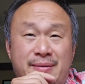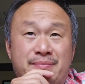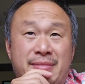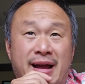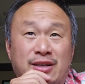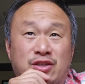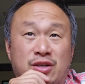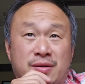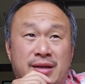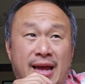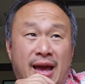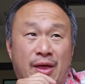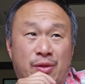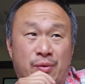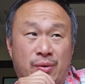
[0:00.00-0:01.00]
in Magic
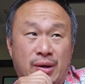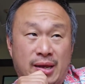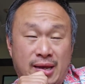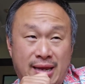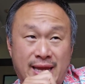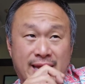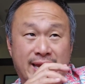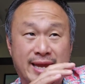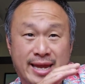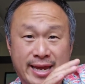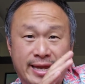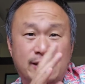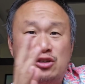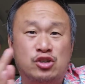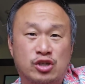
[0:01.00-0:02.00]
Gathering
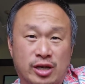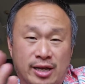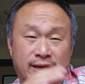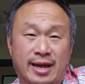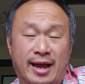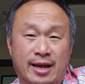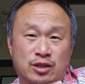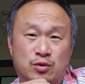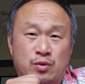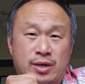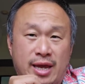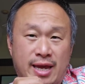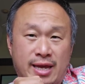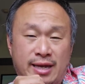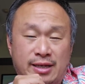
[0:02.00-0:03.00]
aging as we
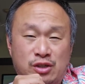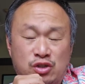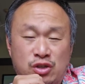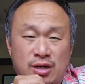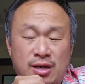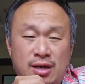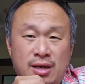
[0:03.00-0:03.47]
age,